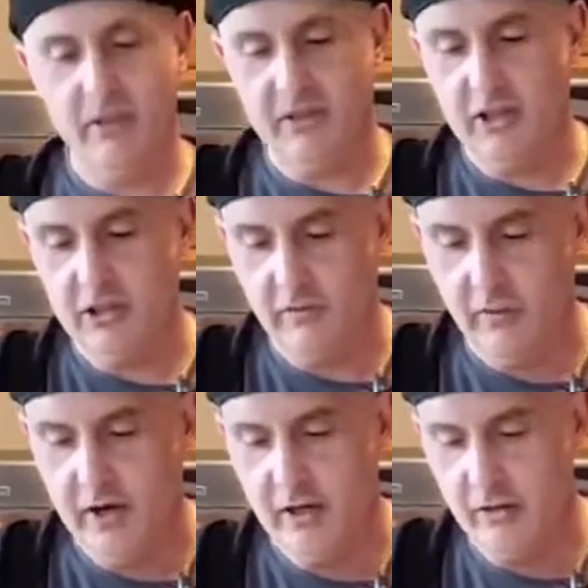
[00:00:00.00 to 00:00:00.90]
be
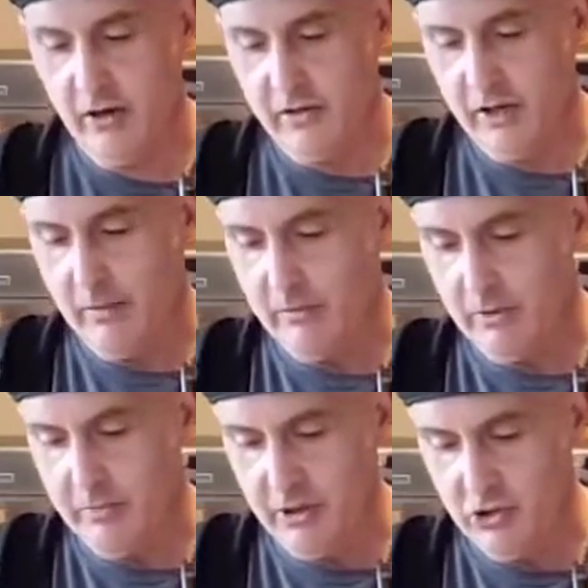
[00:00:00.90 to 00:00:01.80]
schizophrenic, or I think I'm going
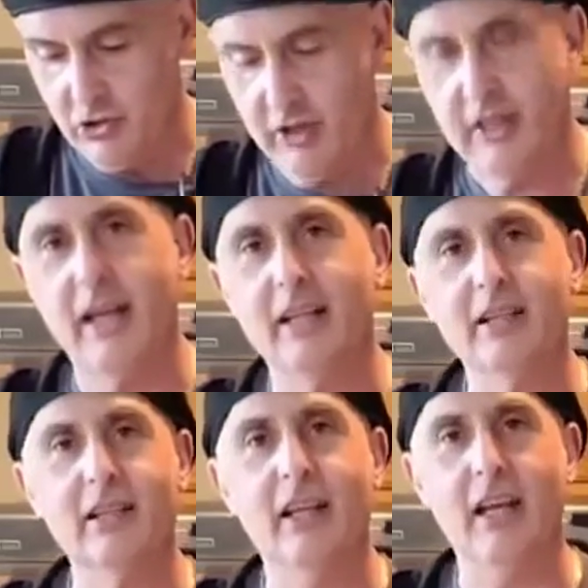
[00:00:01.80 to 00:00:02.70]
to be a drug
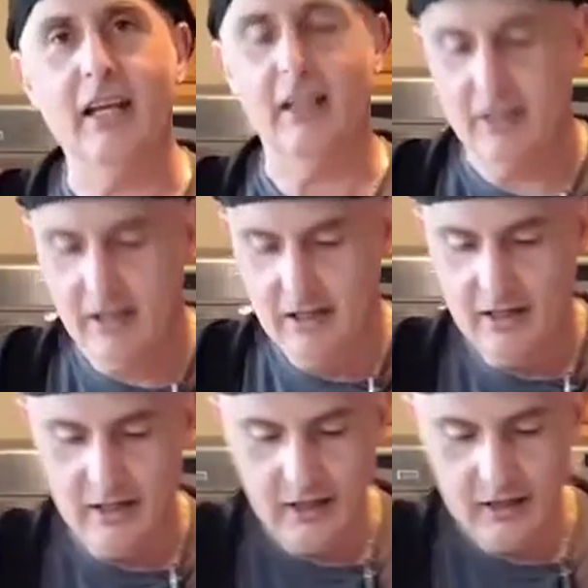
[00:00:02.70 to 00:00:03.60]
addict today
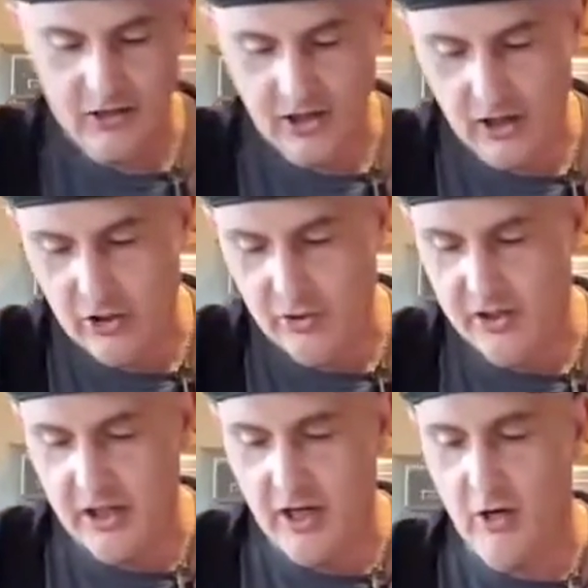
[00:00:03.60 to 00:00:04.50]
and start
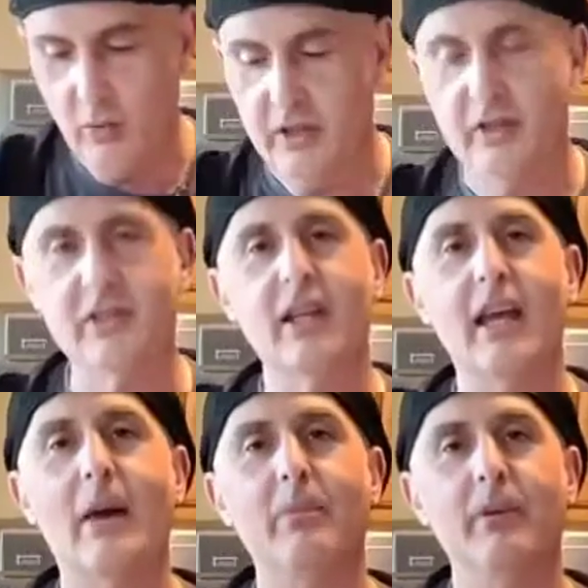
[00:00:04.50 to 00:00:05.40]
using heroin. It doesn't
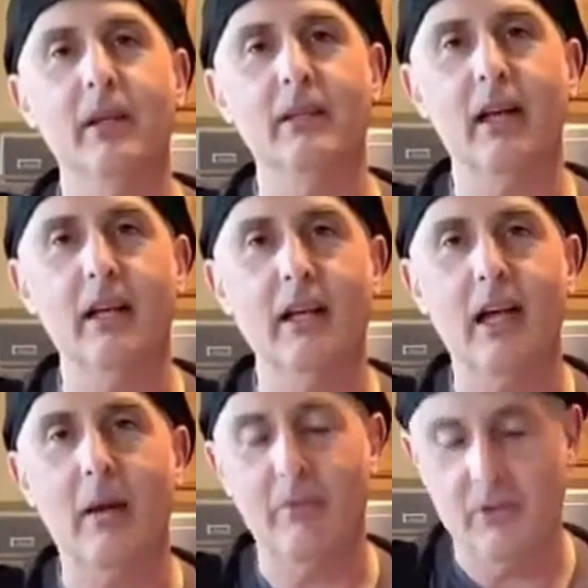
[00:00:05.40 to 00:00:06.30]
happen like that.
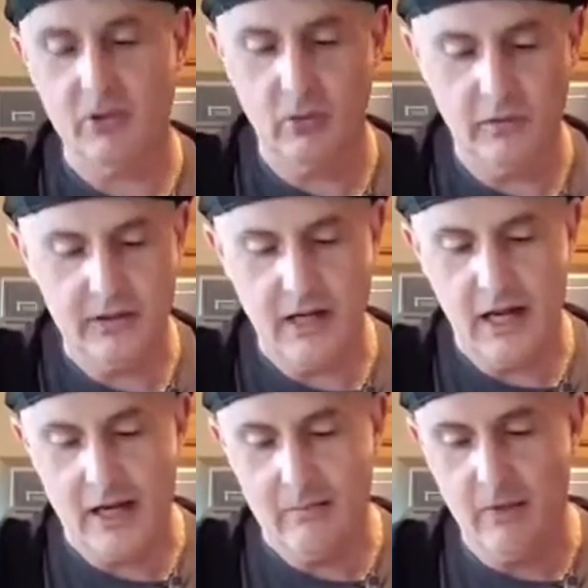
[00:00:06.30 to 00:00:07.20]
It happens over
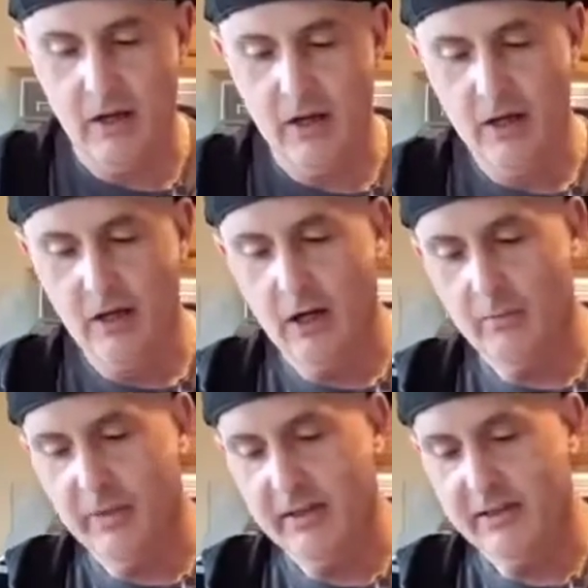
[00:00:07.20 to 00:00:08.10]
time
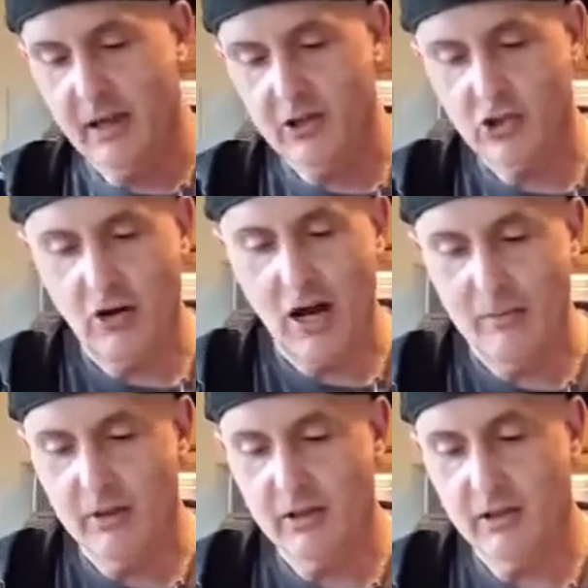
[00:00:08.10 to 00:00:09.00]
based on
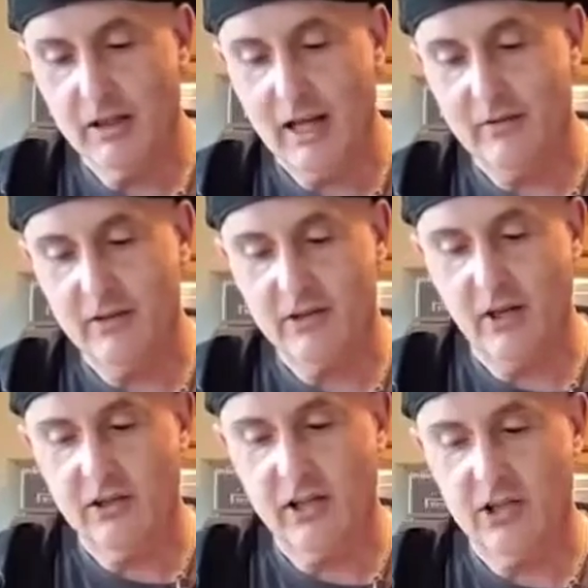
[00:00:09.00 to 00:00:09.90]
trauma. And a lot of it
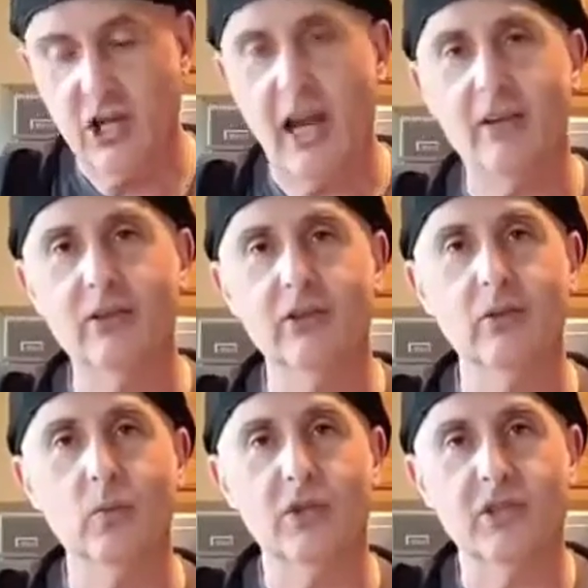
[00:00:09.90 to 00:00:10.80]
starts at
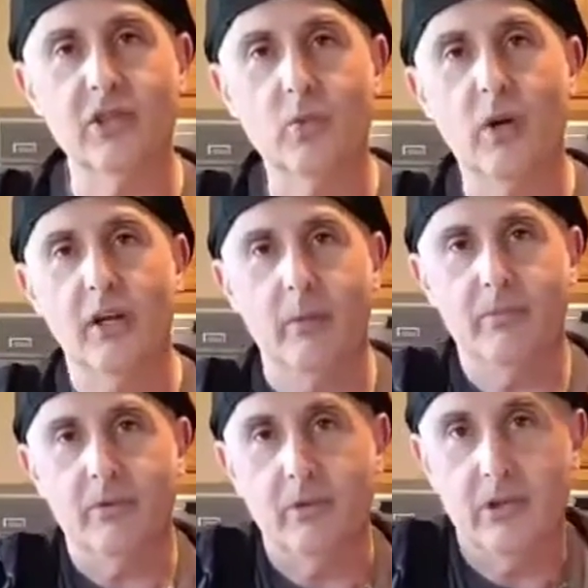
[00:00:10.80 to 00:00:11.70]
childhood and works its way
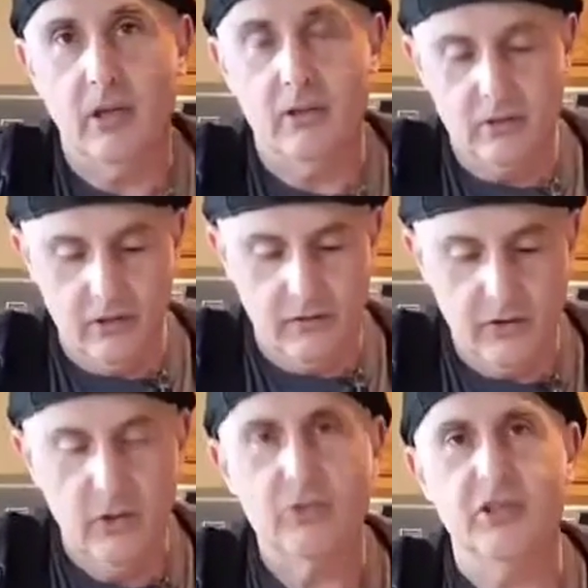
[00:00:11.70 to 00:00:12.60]
up to adulthood. If
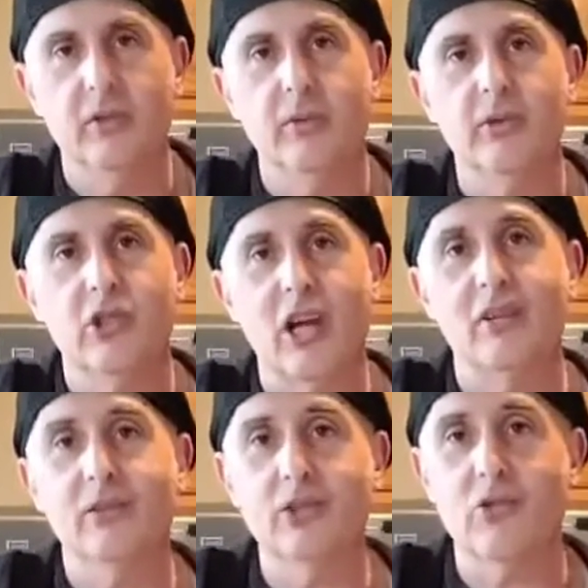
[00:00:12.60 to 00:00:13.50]
you don't deal with your
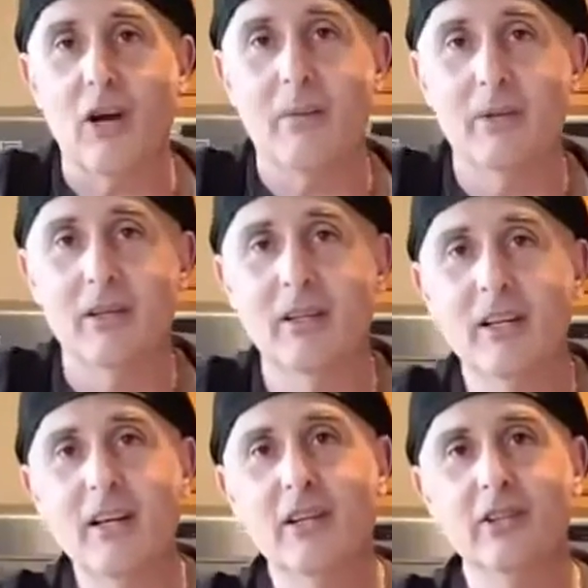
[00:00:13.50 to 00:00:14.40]
childhood trauma,
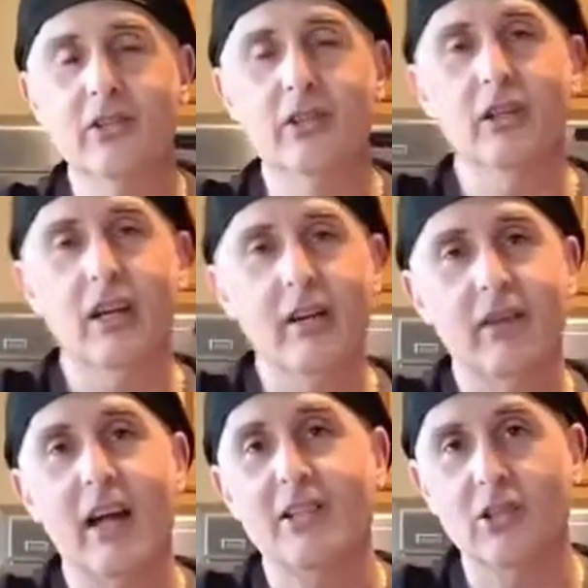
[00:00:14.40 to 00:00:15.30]
you're going to have
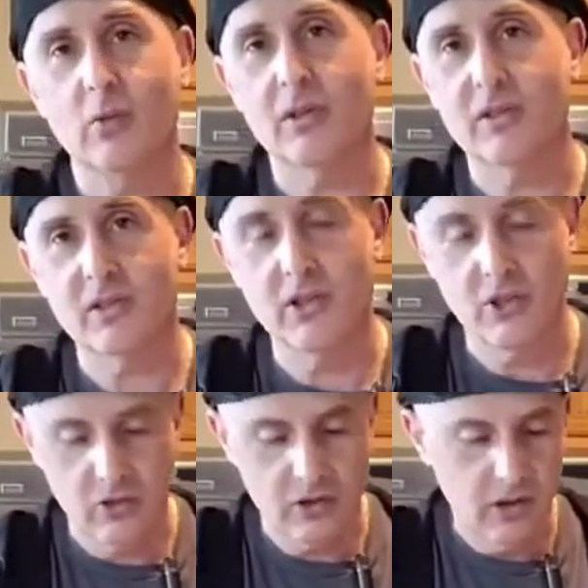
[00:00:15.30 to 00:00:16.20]
consequences in
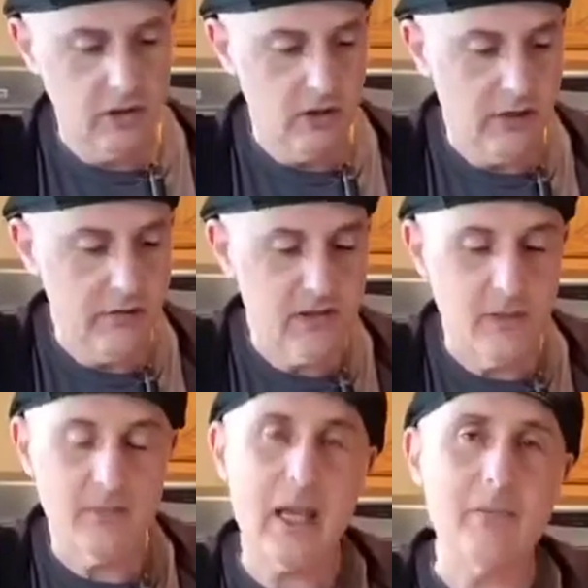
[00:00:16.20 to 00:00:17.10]
your adult life. And
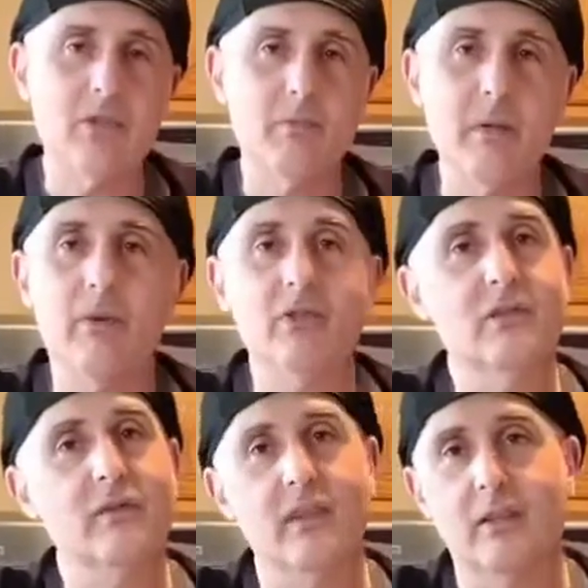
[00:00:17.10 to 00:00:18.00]
sometimes people are
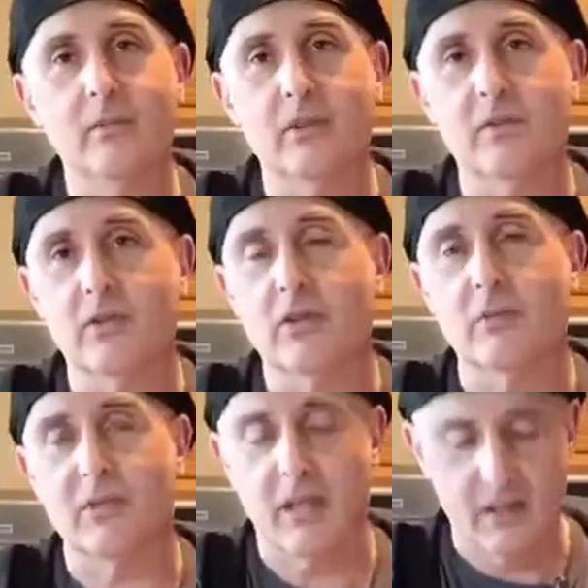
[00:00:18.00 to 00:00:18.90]
just victims of
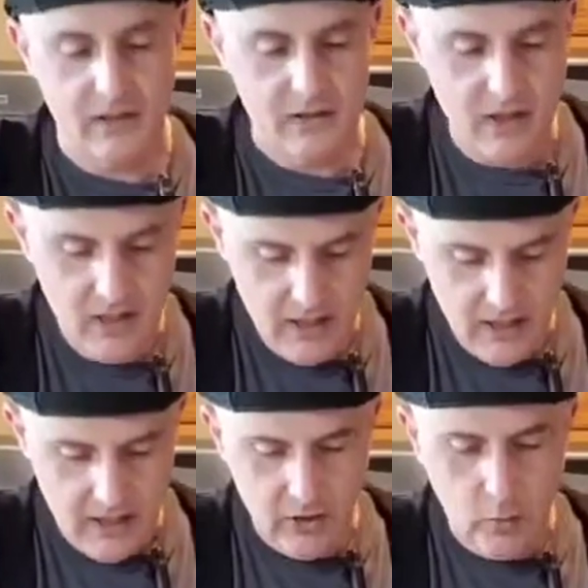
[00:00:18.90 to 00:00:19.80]
circumstances.
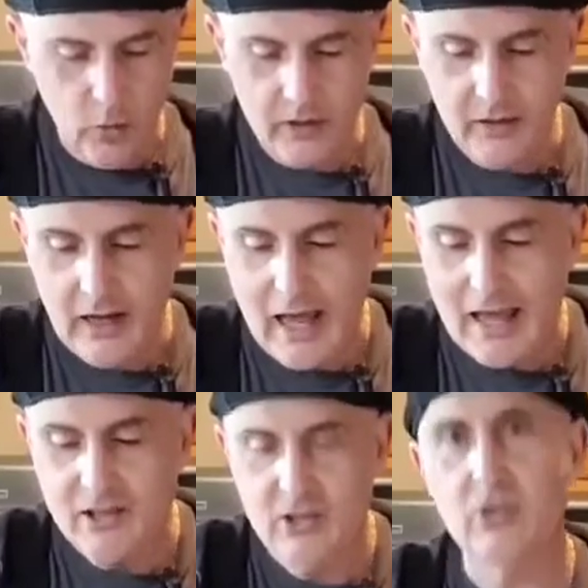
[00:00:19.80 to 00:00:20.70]
In the work that
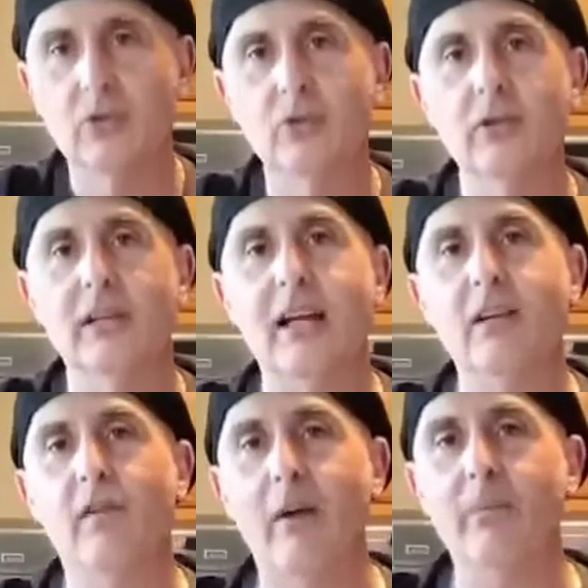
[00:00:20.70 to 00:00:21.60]
I do,
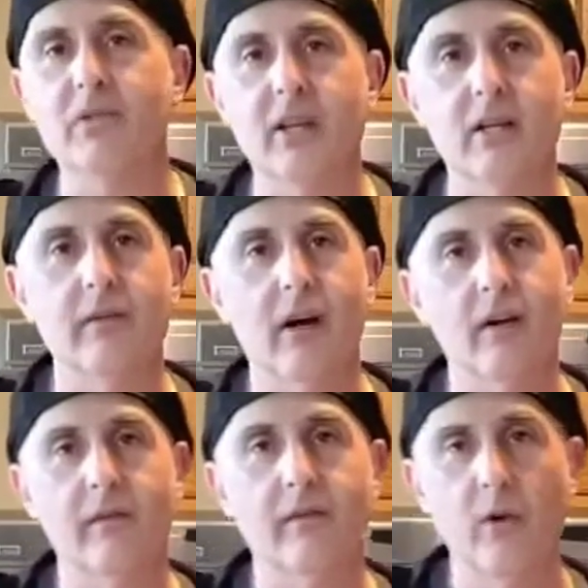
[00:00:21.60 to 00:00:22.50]
95% of
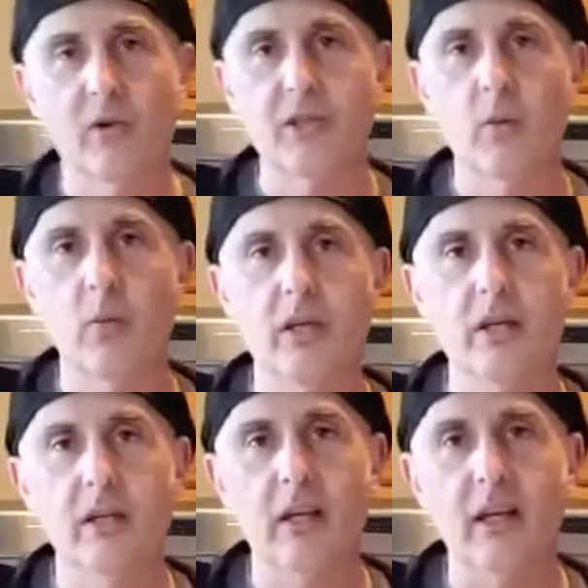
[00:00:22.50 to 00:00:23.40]
our folks that
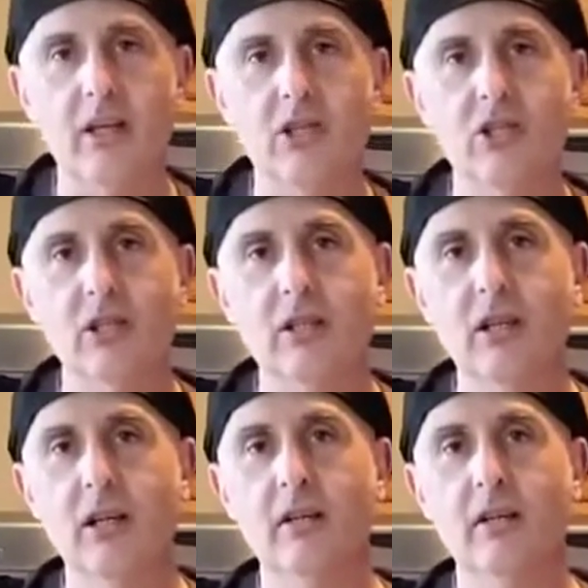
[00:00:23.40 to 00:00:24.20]
we engage